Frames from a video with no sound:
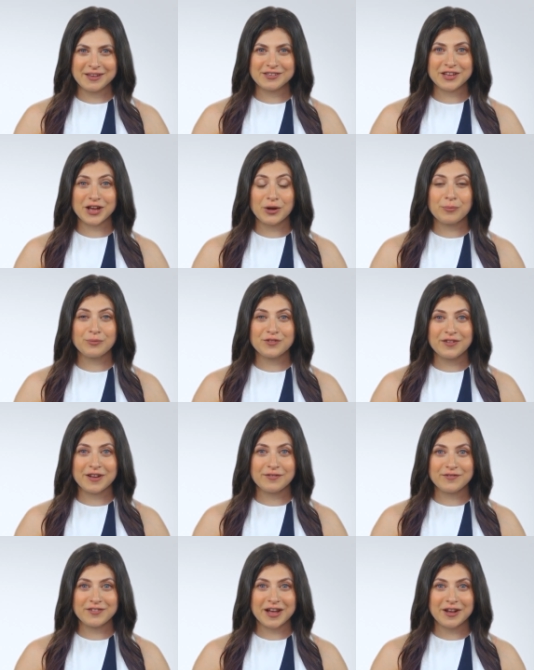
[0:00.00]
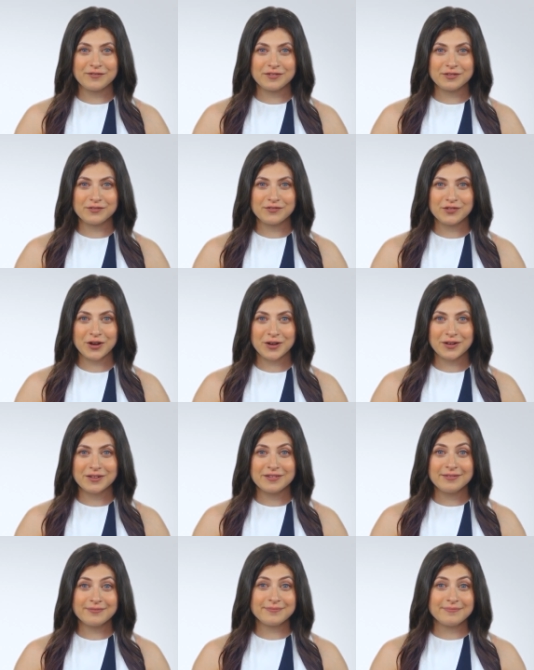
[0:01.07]
to help prevent theft and
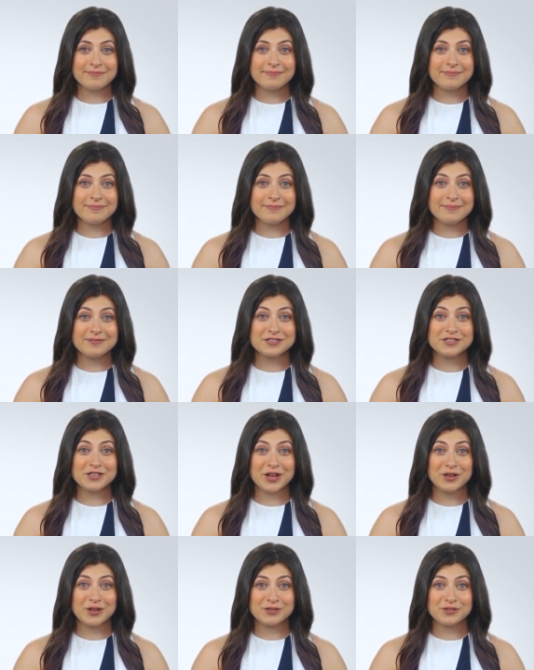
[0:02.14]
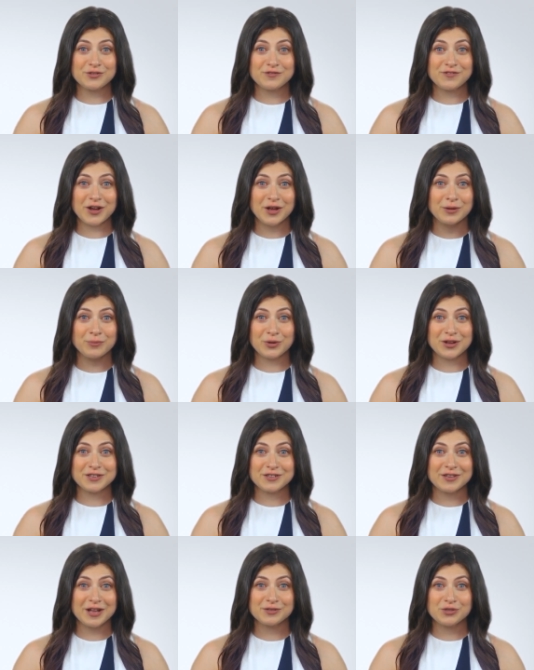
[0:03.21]
fraud. Startups with valuable
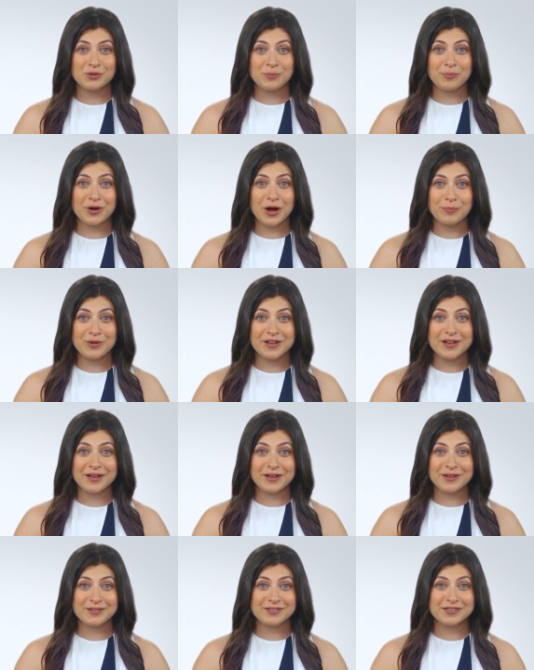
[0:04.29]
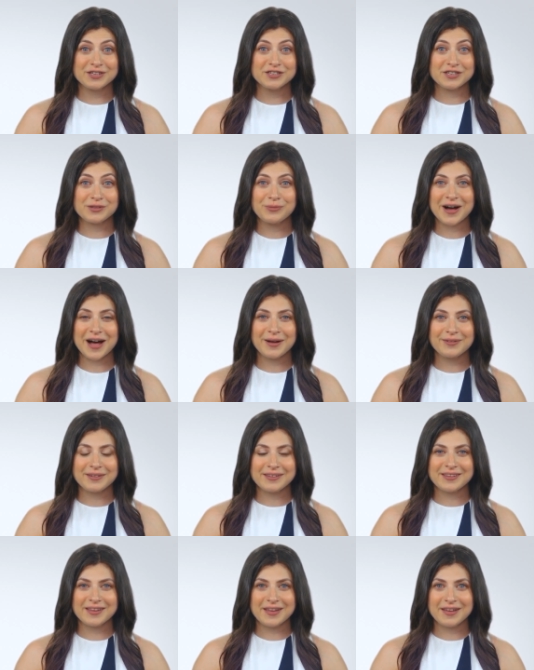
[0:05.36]
intellectual property, such as
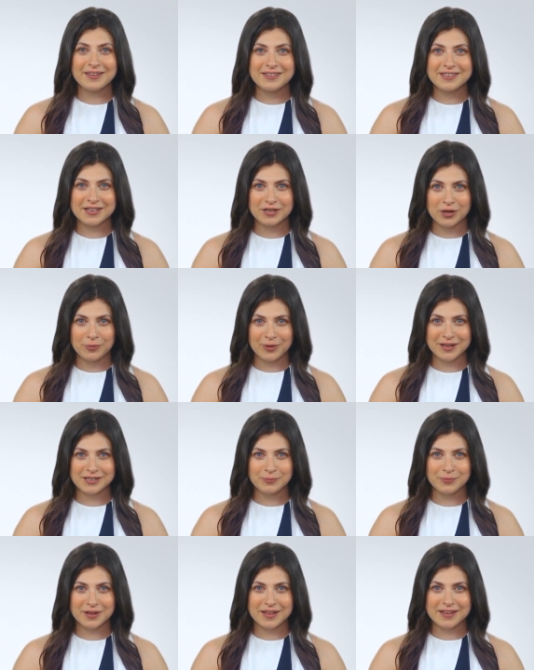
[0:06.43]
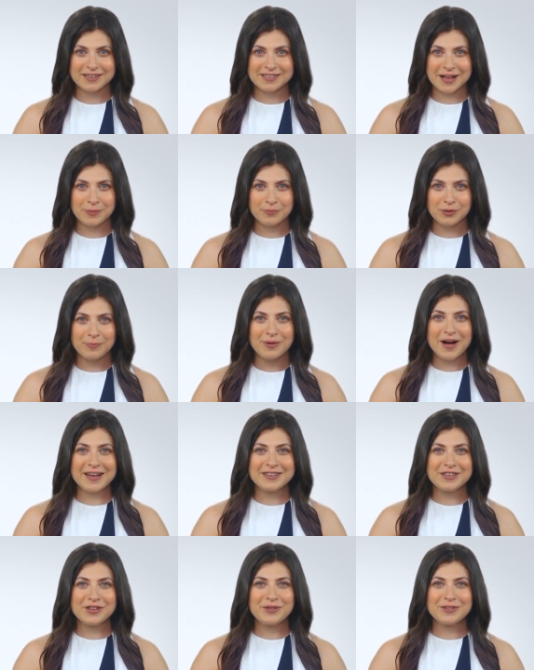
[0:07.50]
patents, secret recipes, and
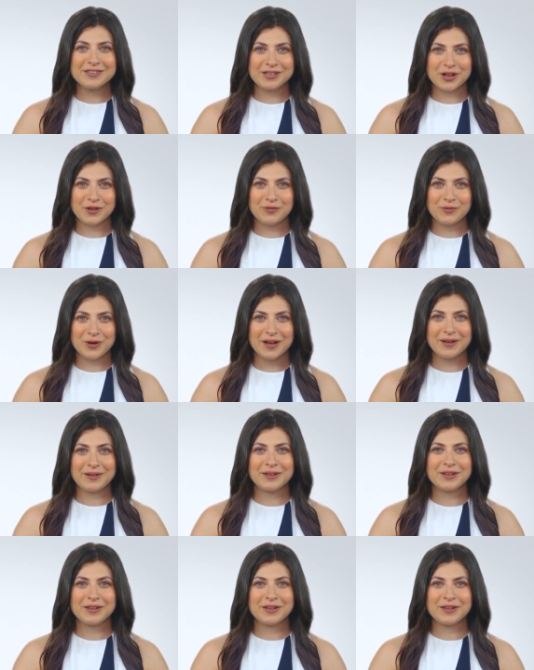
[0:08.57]
proprietary software,